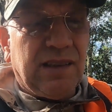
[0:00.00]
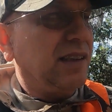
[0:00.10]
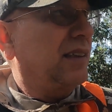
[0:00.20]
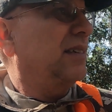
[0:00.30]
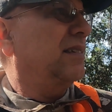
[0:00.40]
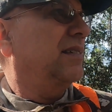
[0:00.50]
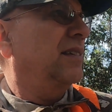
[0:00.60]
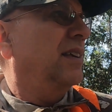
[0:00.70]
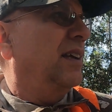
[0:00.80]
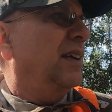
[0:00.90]
And
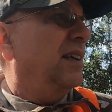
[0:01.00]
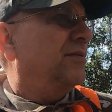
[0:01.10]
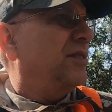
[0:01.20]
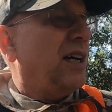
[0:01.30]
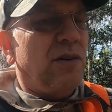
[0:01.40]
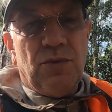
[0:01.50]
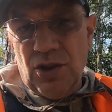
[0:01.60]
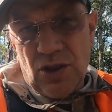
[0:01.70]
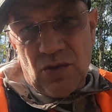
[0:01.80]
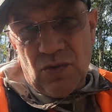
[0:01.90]
I would
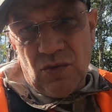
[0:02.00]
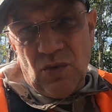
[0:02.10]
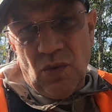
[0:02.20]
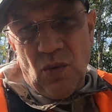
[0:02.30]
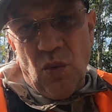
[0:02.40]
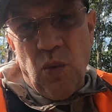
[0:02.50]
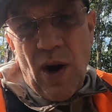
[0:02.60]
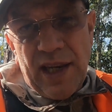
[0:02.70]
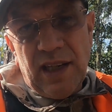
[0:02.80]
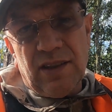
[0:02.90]
just
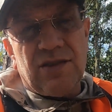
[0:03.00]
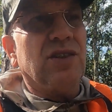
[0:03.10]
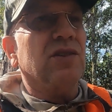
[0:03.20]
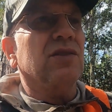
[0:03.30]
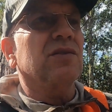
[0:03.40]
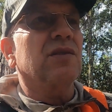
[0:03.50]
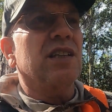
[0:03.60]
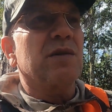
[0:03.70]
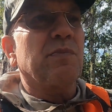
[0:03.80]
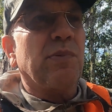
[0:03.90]
wait until
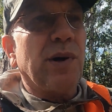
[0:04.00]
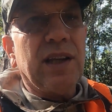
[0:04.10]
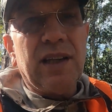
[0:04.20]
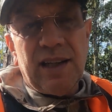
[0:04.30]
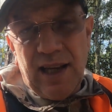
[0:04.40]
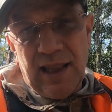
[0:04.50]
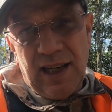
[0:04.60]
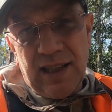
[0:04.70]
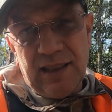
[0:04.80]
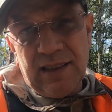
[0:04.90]
it's breaking
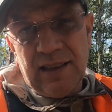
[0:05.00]
daylight,